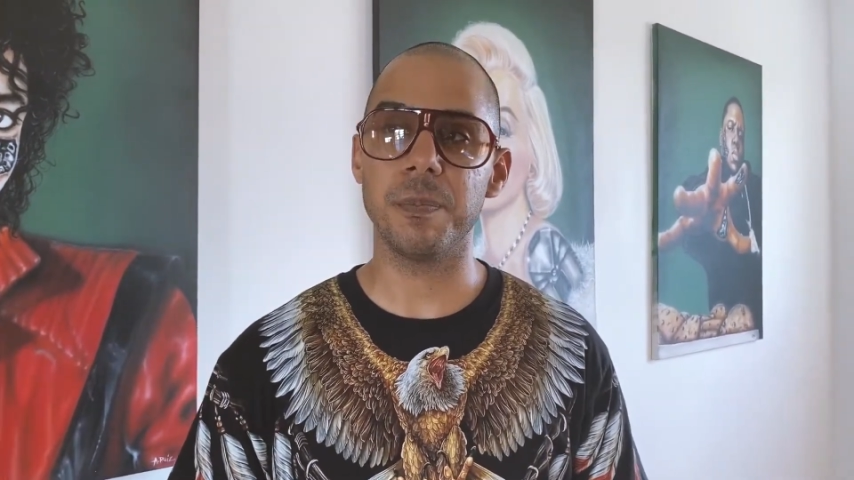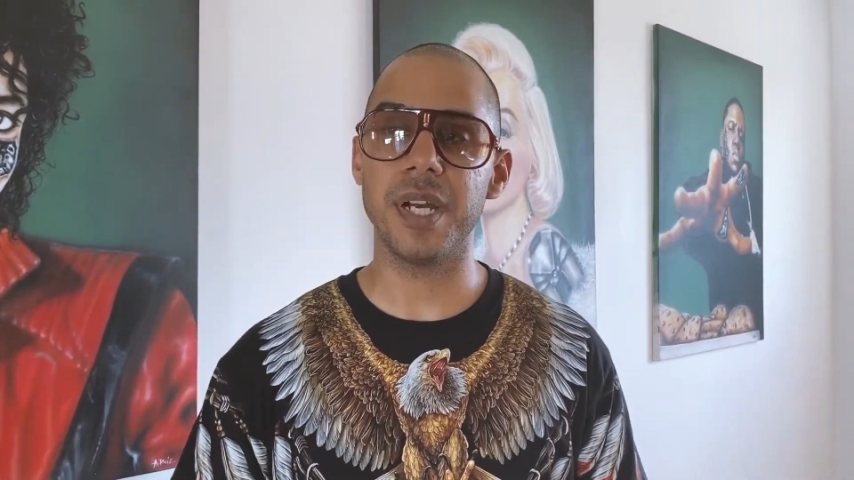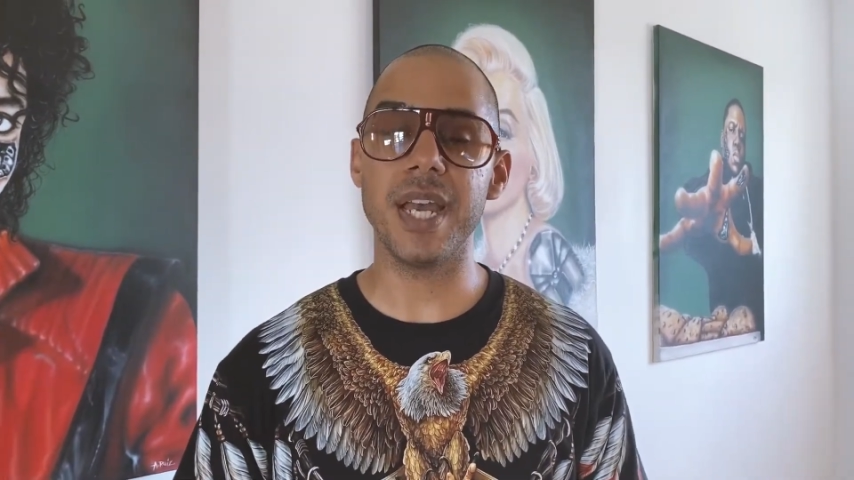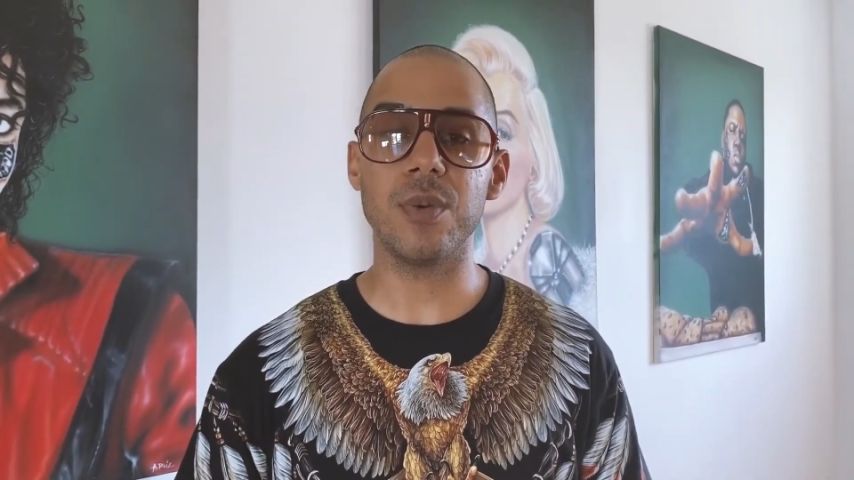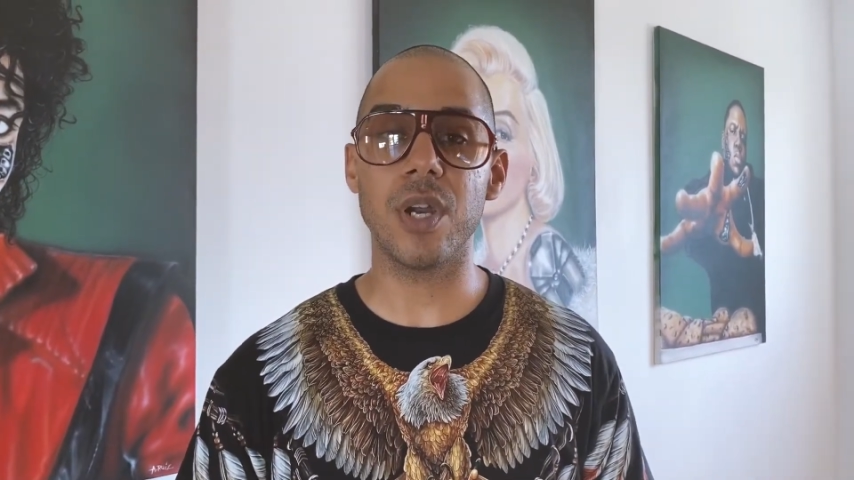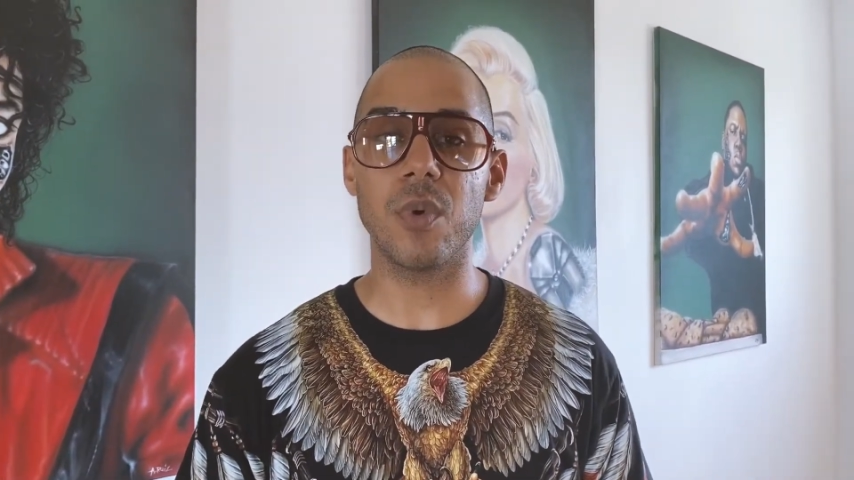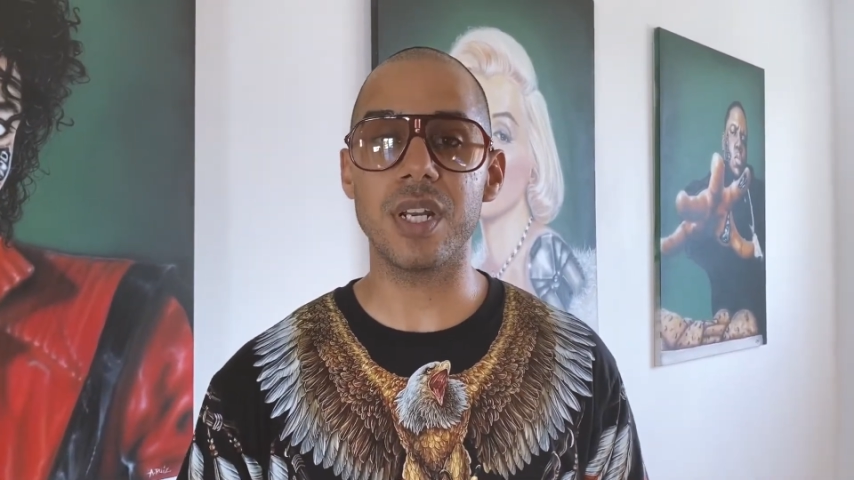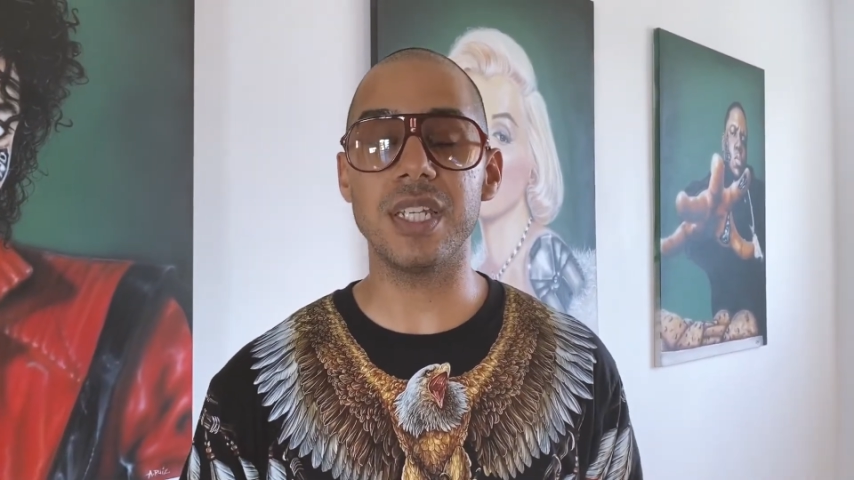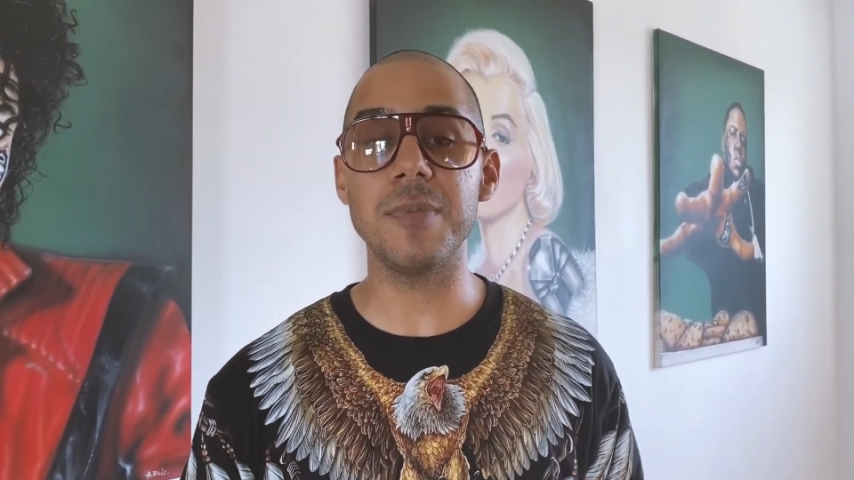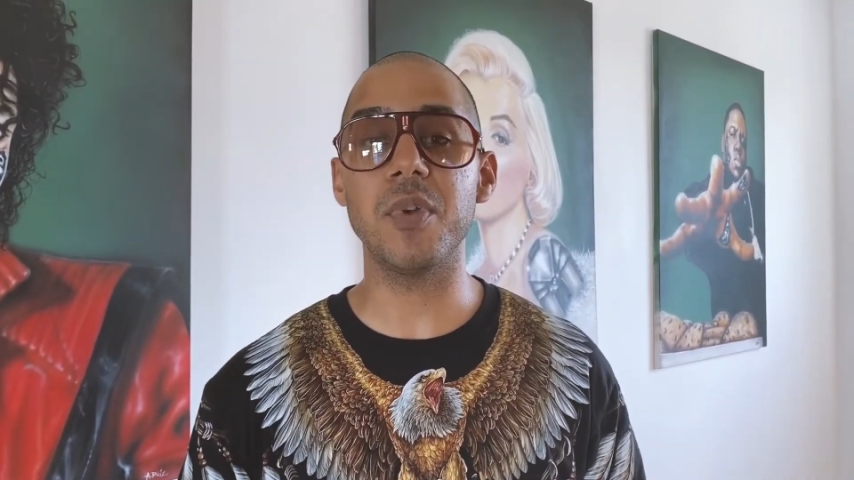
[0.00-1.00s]
But anyway, we're
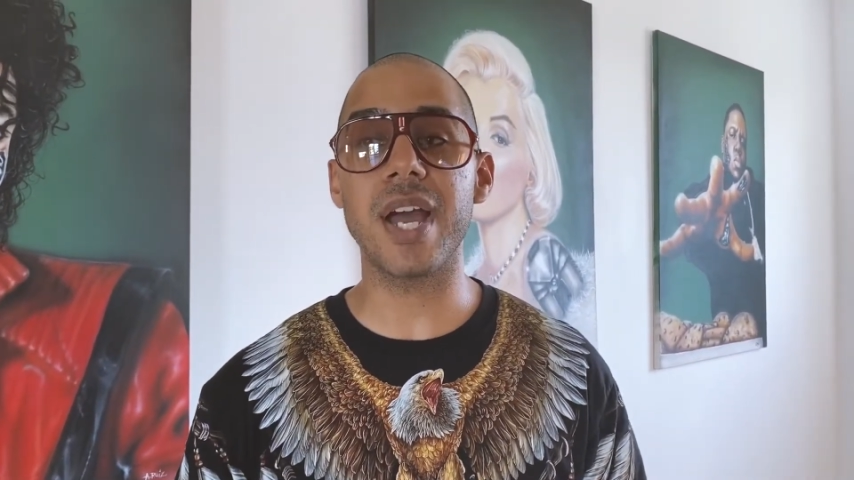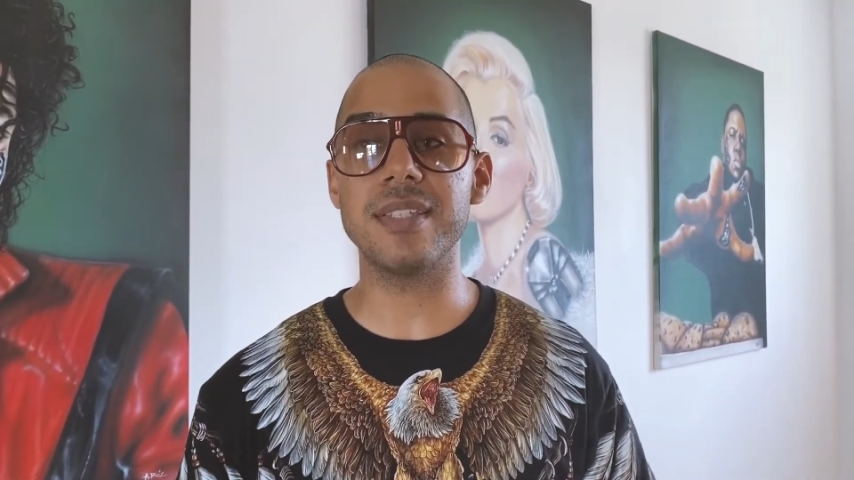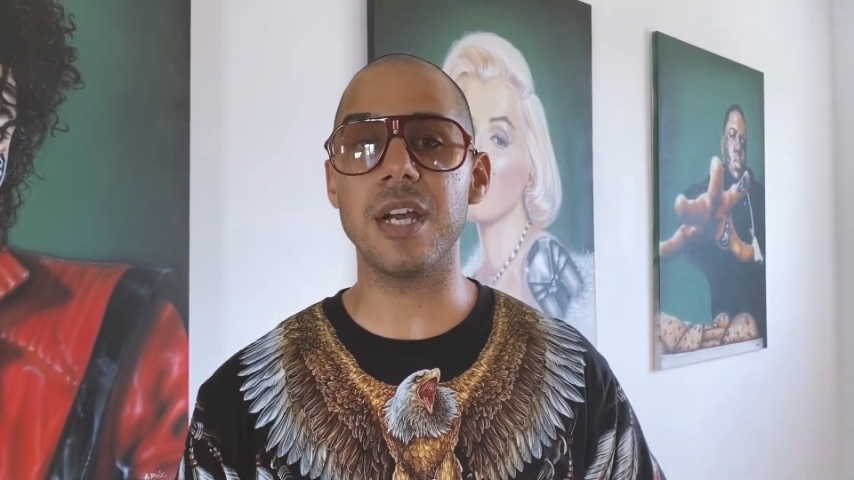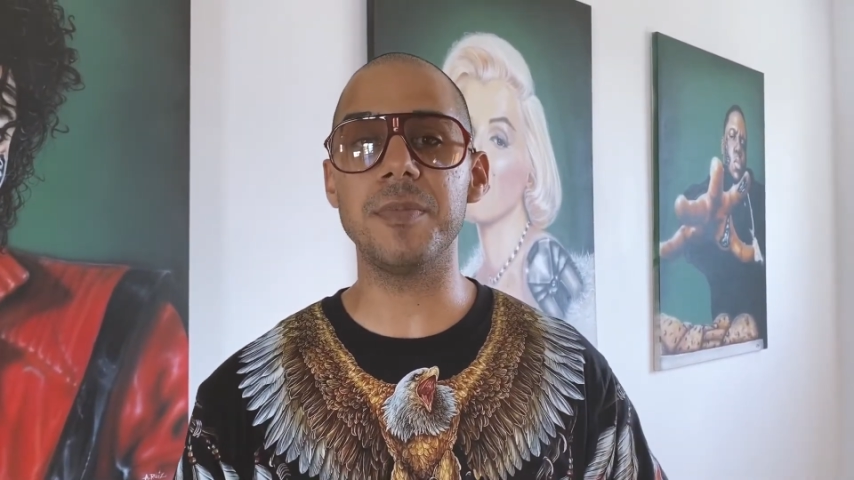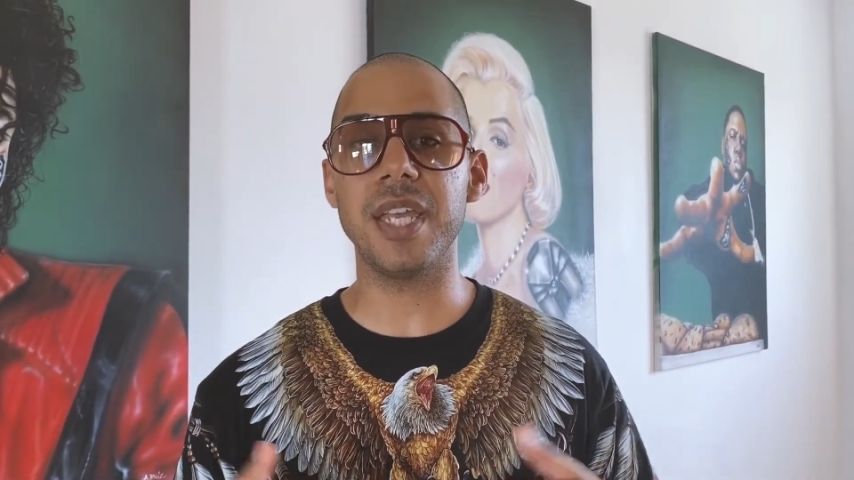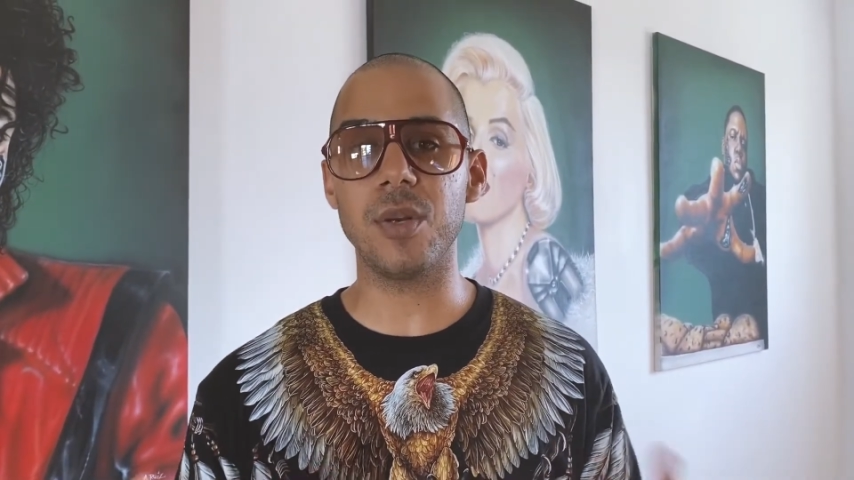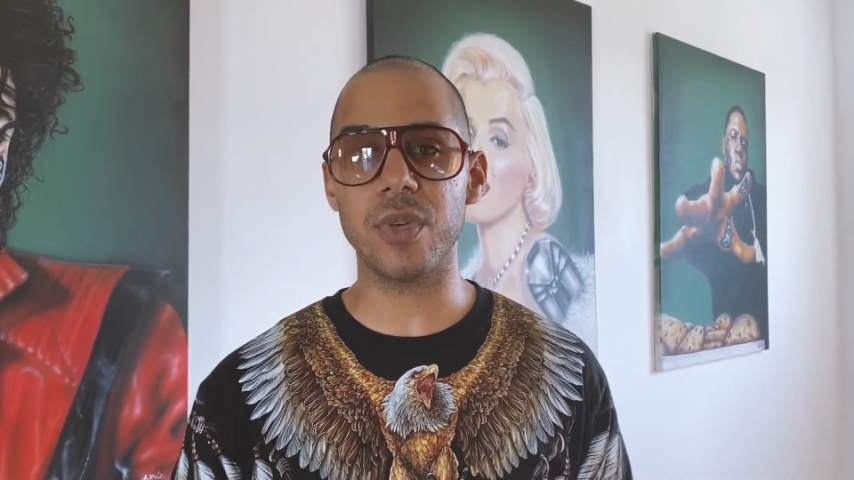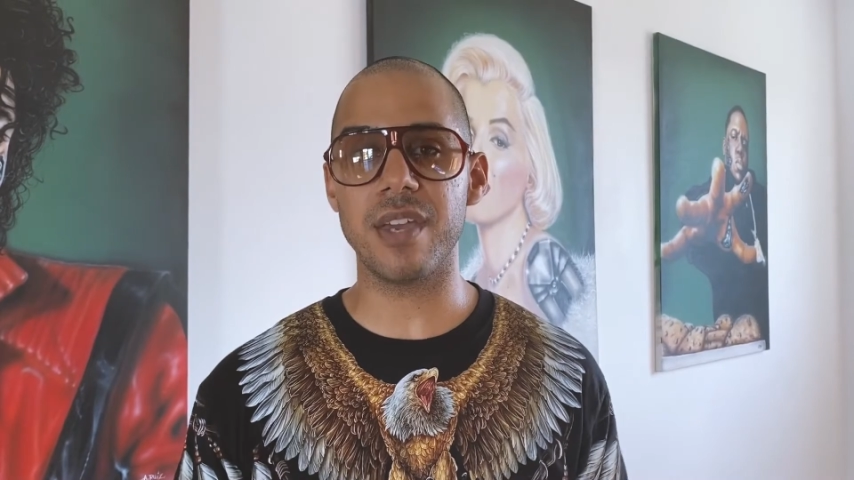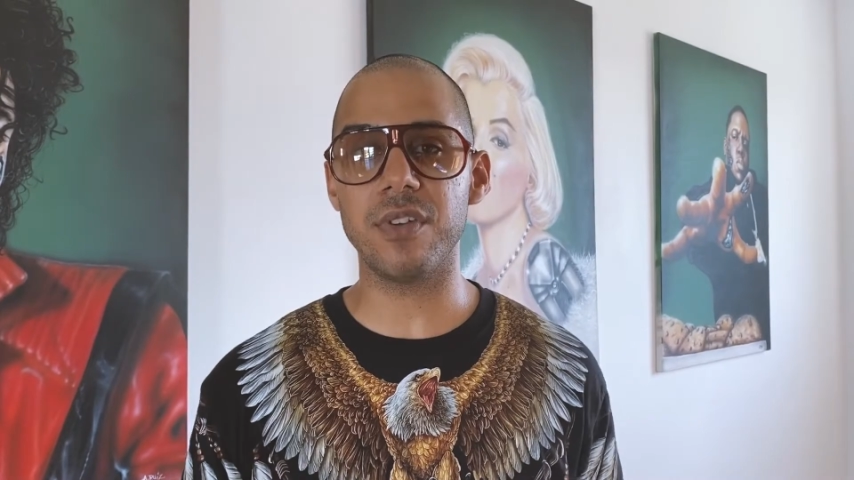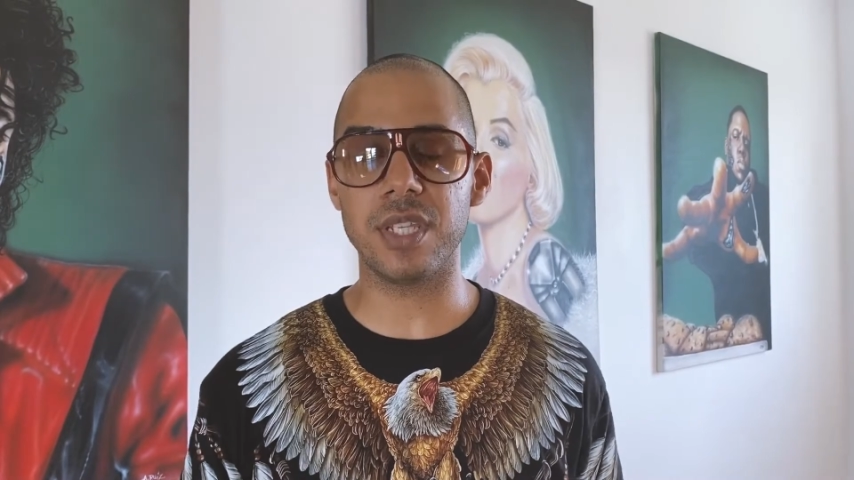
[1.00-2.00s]
going to keep you guys updated
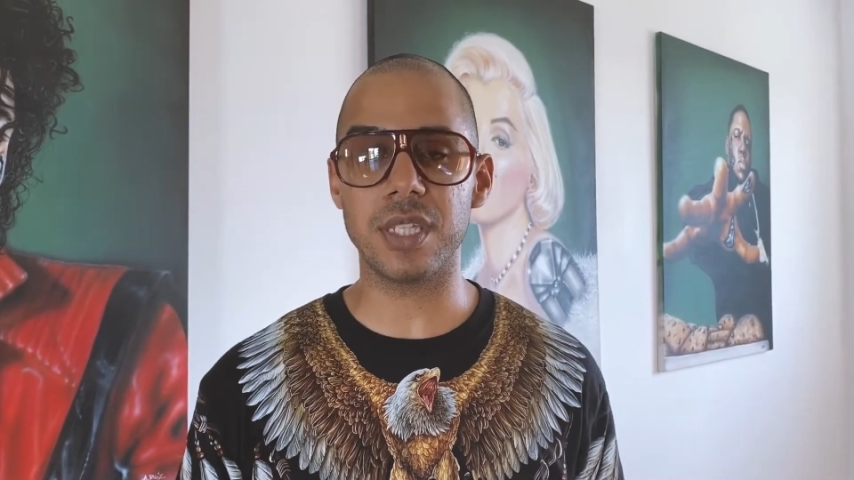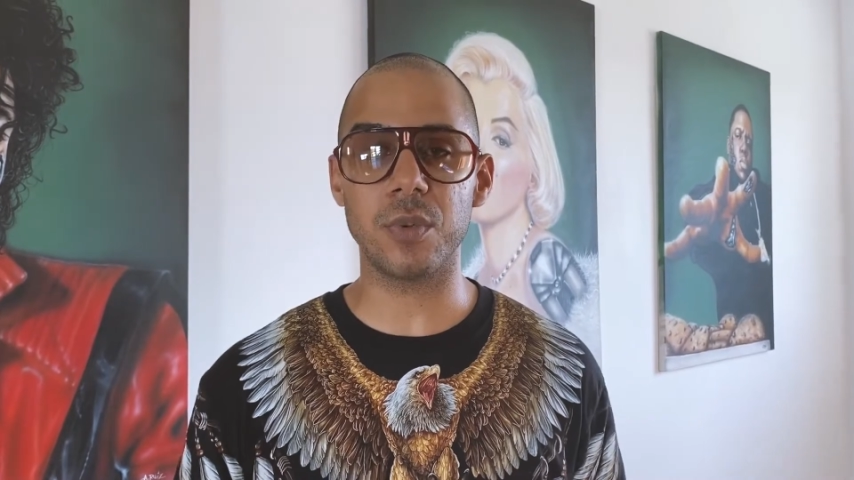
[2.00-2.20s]
with everything